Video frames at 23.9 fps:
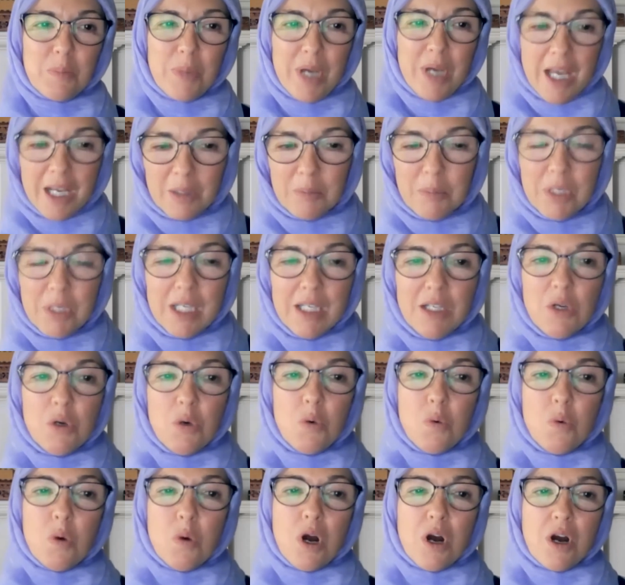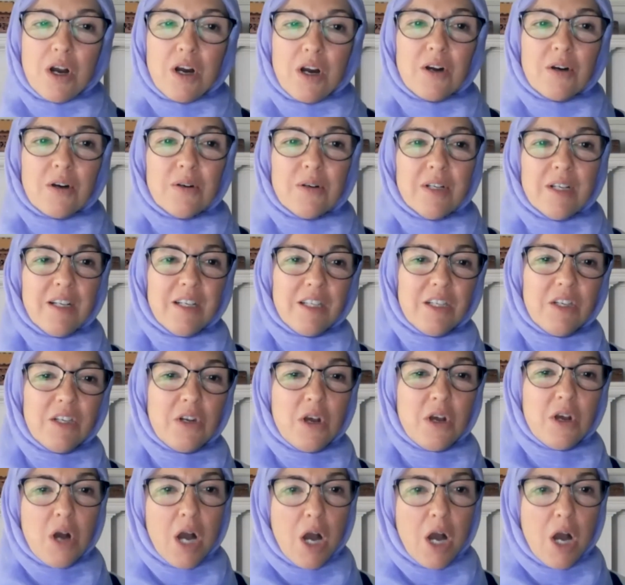Bagby, who are, you know,